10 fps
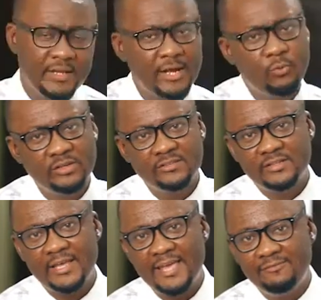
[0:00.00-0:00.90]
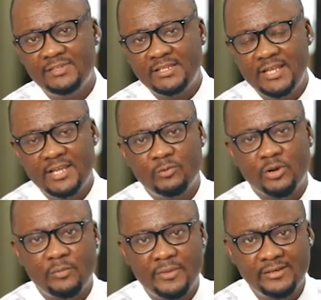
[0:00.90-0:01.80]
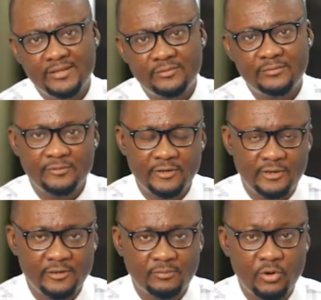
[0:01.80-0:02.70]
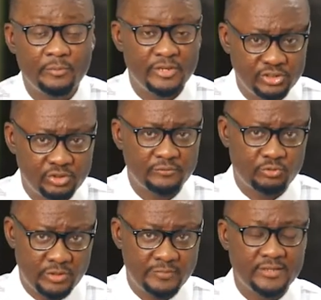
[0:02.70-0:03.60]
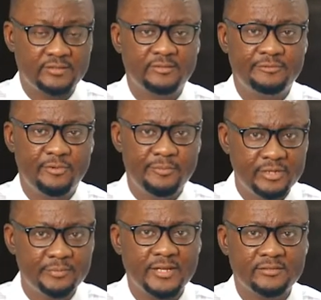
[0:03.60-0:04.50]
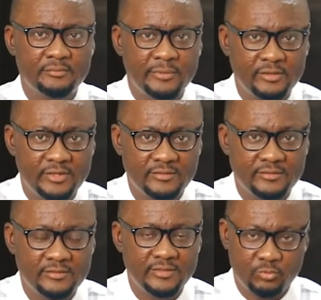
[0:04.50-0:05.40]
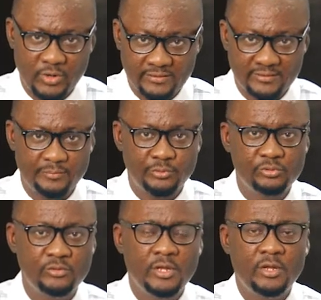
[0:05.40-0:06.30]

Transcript: Now, what is the FDA recommended combination of treatments for male pattern baldness? It's quite simple.